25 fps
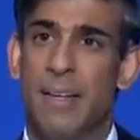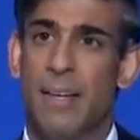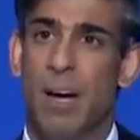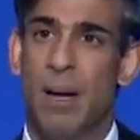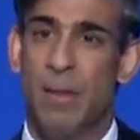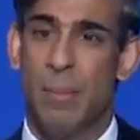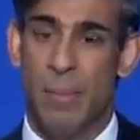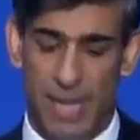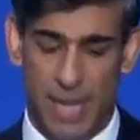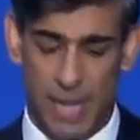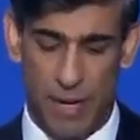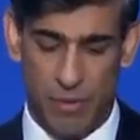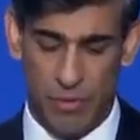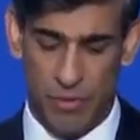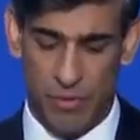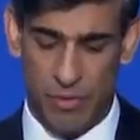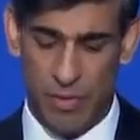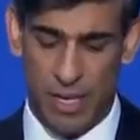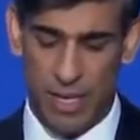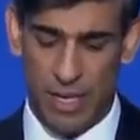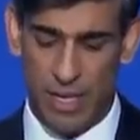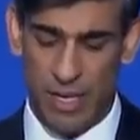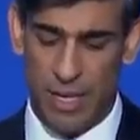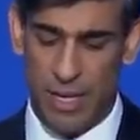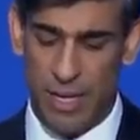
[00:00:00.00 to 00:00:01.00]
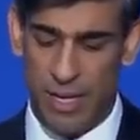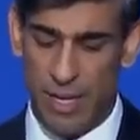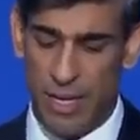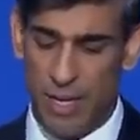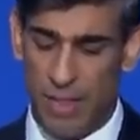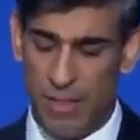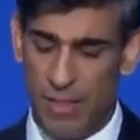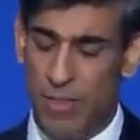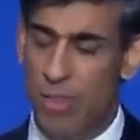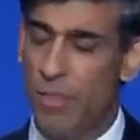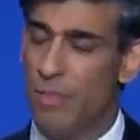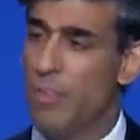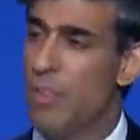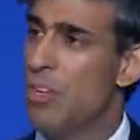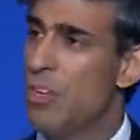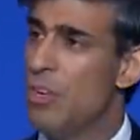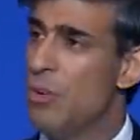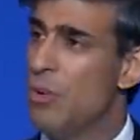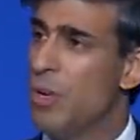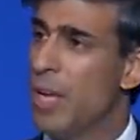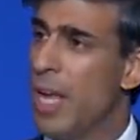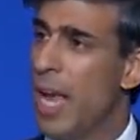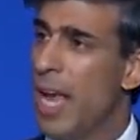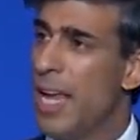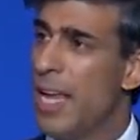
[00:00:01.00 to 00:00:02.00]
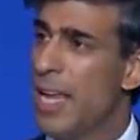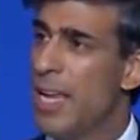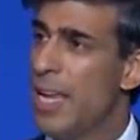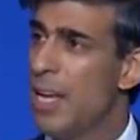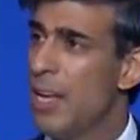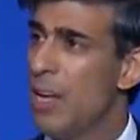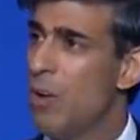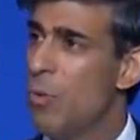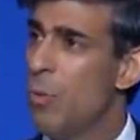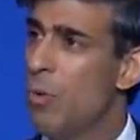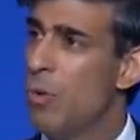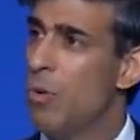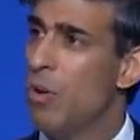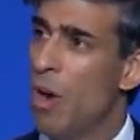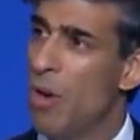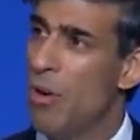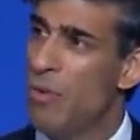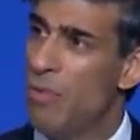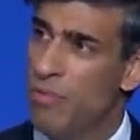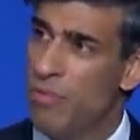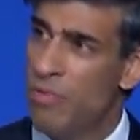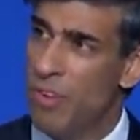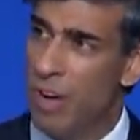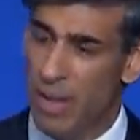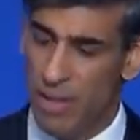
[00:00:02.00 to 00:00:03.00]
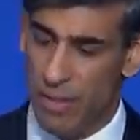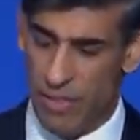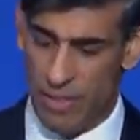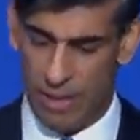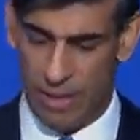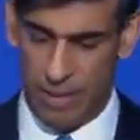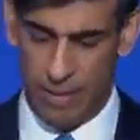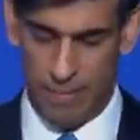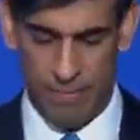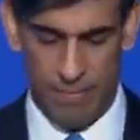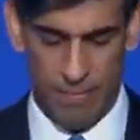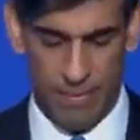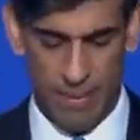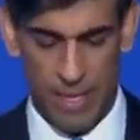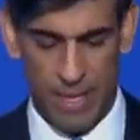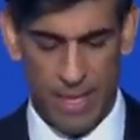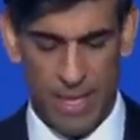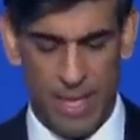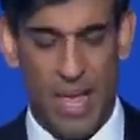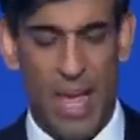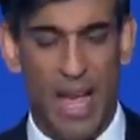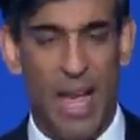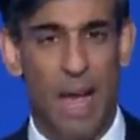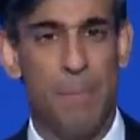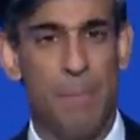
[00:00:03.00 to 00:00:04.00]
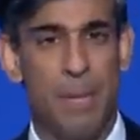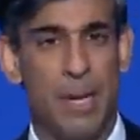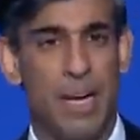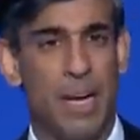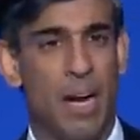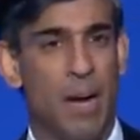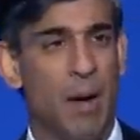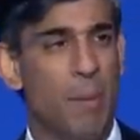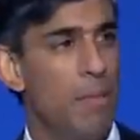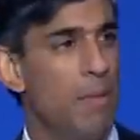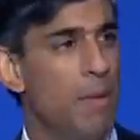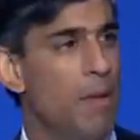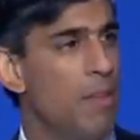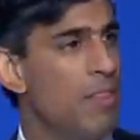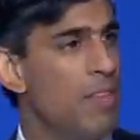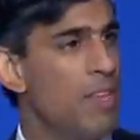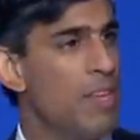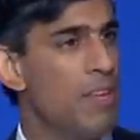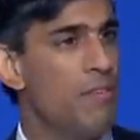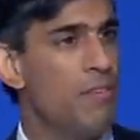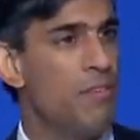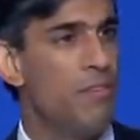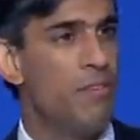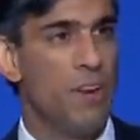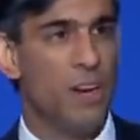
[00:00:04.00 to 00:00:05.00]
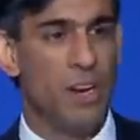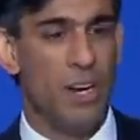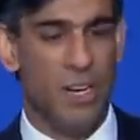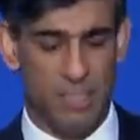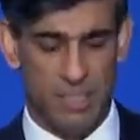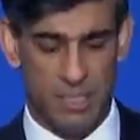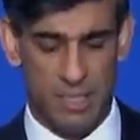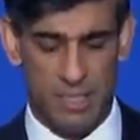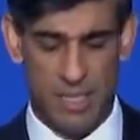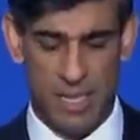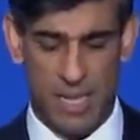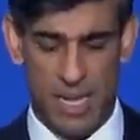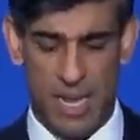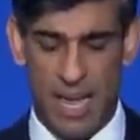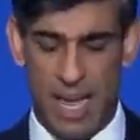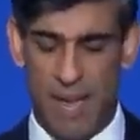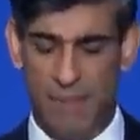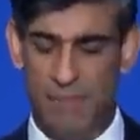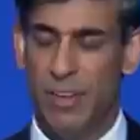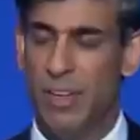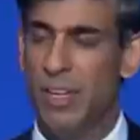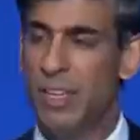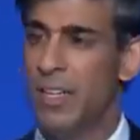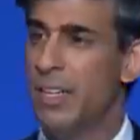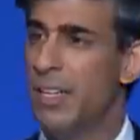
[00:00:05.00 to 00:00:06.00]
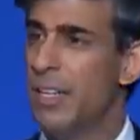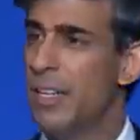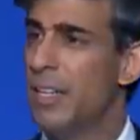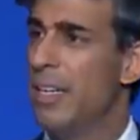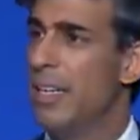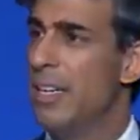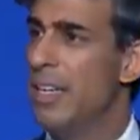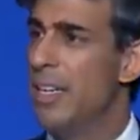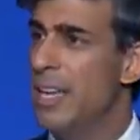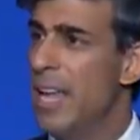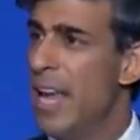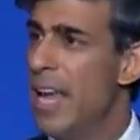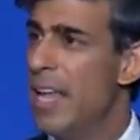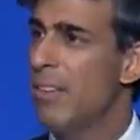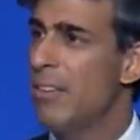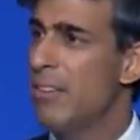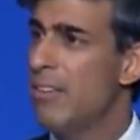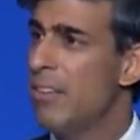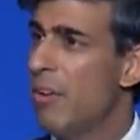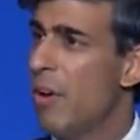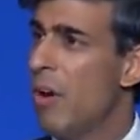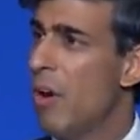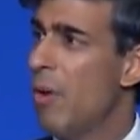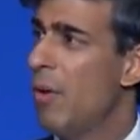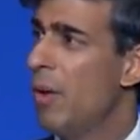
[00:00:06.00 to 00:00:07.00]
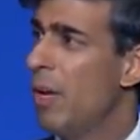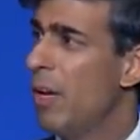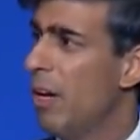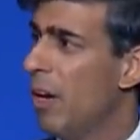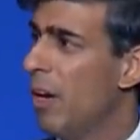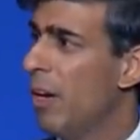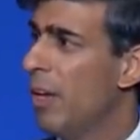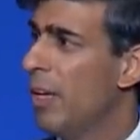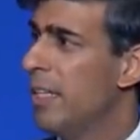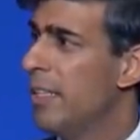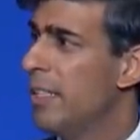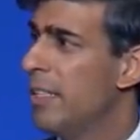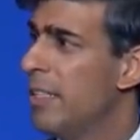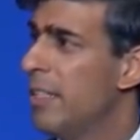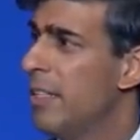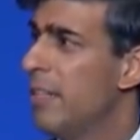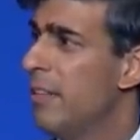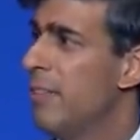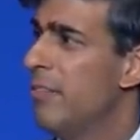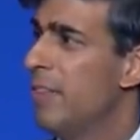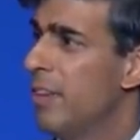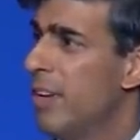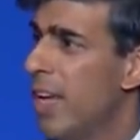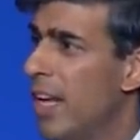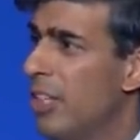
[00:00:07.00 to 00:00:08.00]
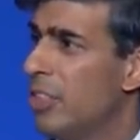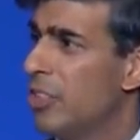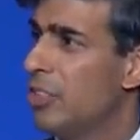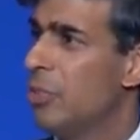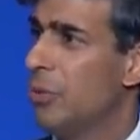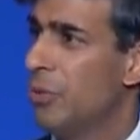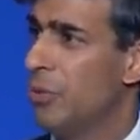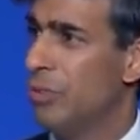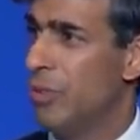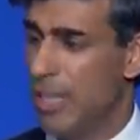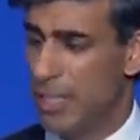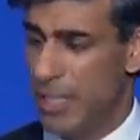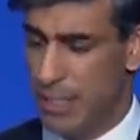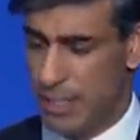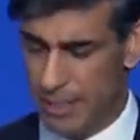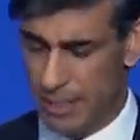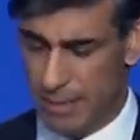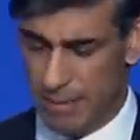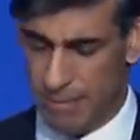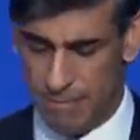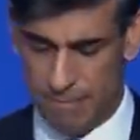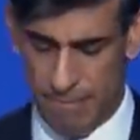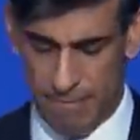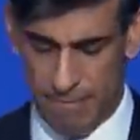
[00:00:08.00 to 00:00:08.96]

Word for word: I'm announcing that the UK will go further and become the first ever net zero aligned financial centre.